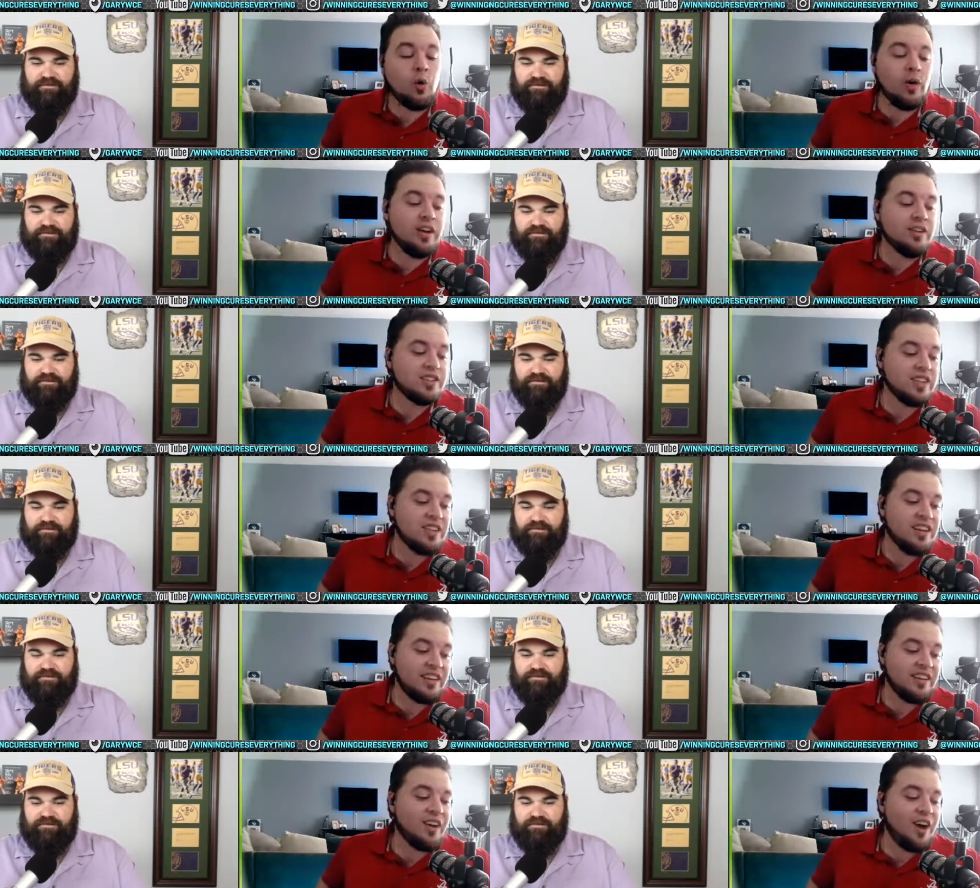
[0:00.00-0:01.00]
Speaker 1: here's the
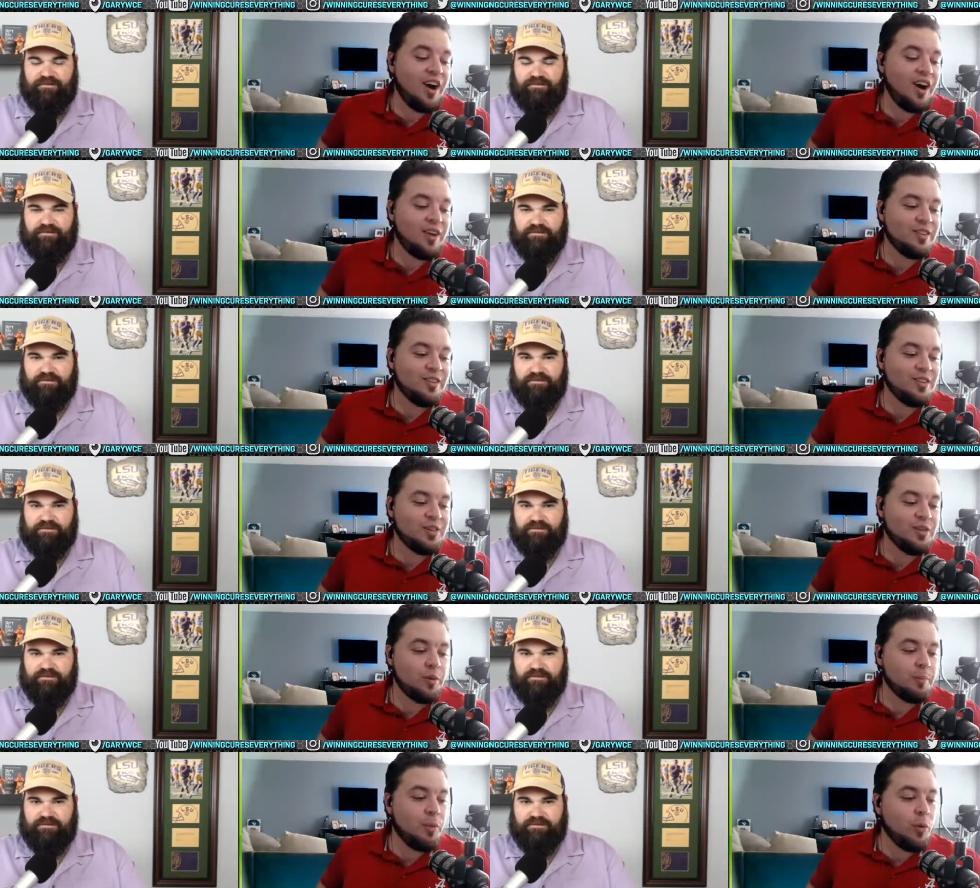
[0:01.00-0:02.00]
thing. Uh, the
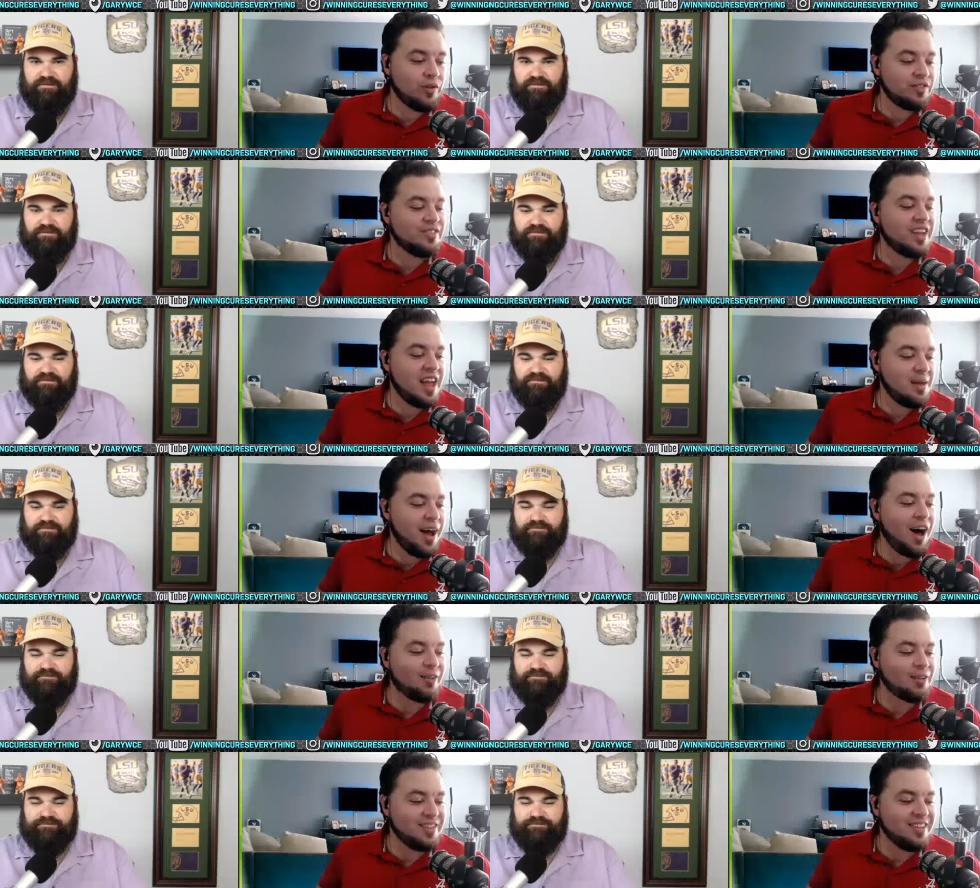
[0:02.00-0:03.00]
report came
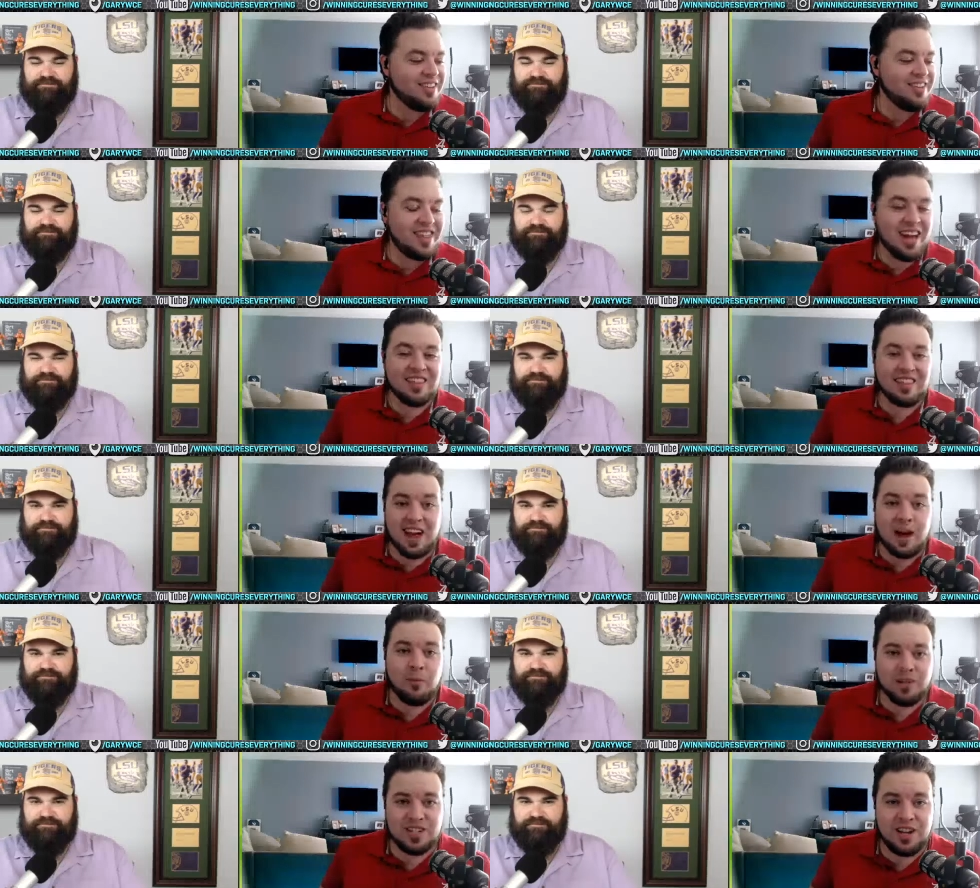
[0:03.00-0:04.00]
out that the
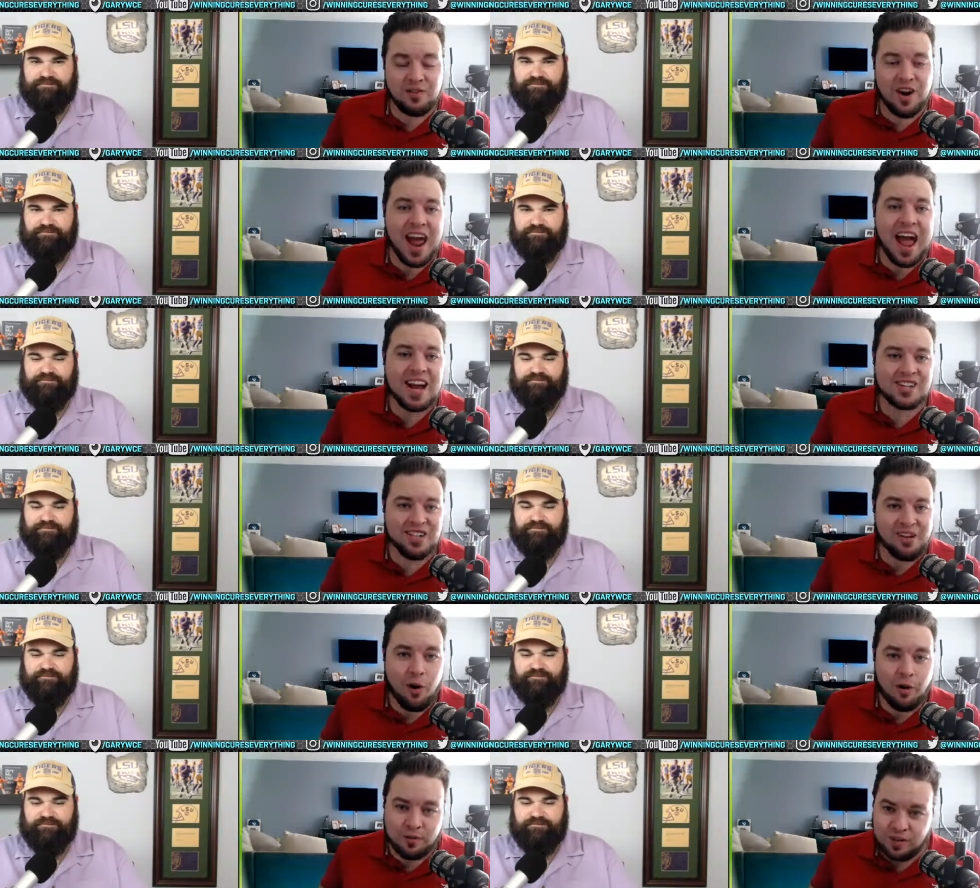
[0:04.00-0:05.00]
Cowboys never actually
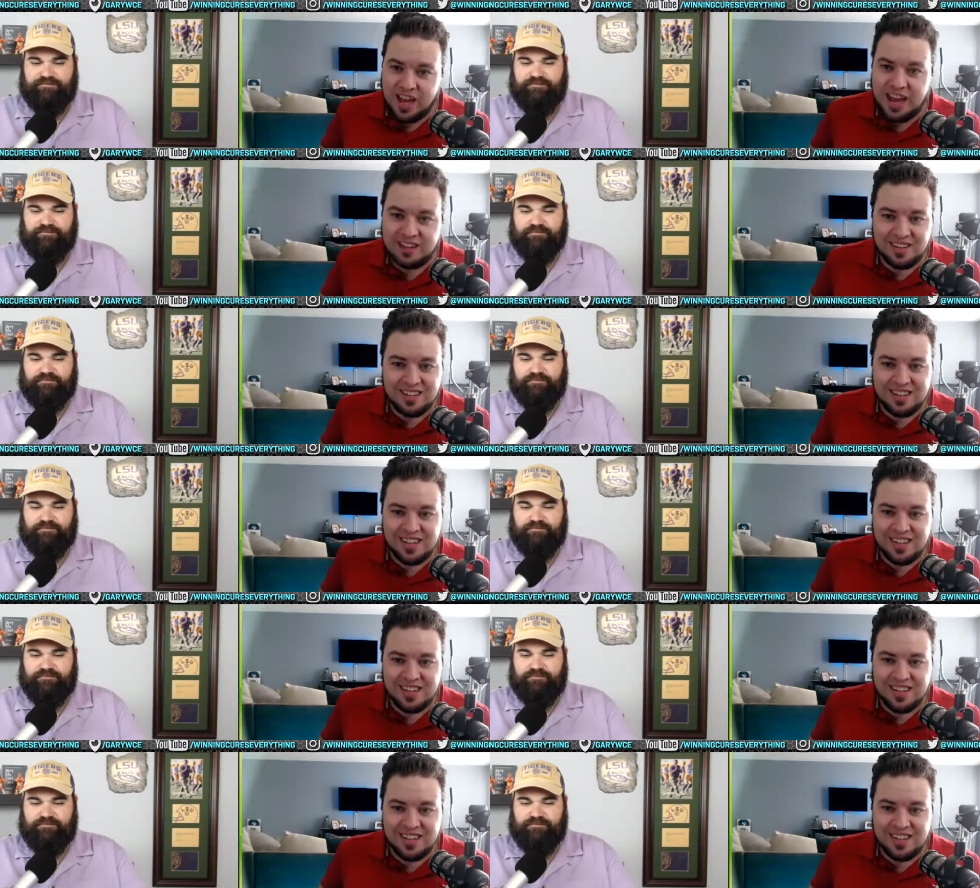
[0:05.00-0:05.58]
offered that.